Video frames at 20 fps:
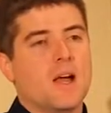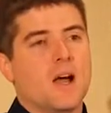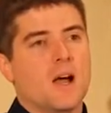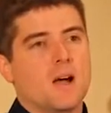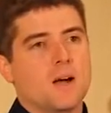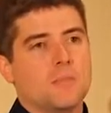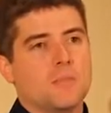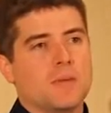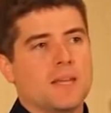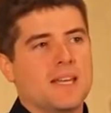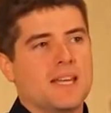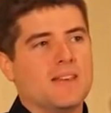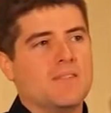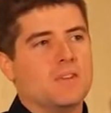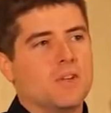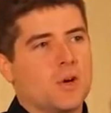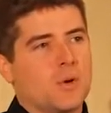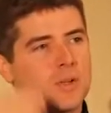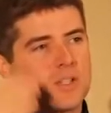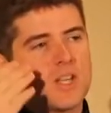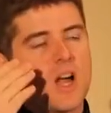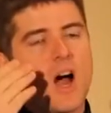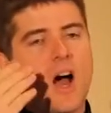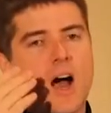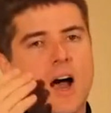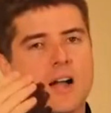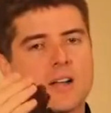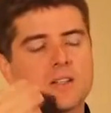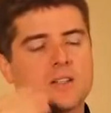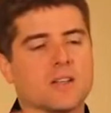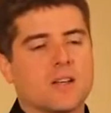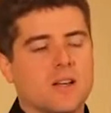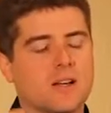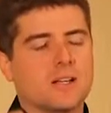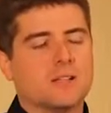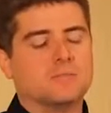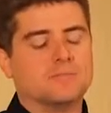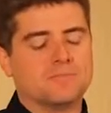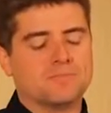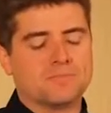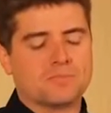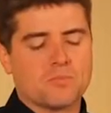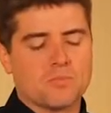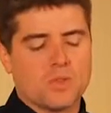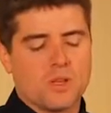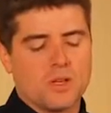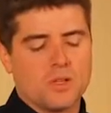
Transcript: Um, and even though it's hot, um,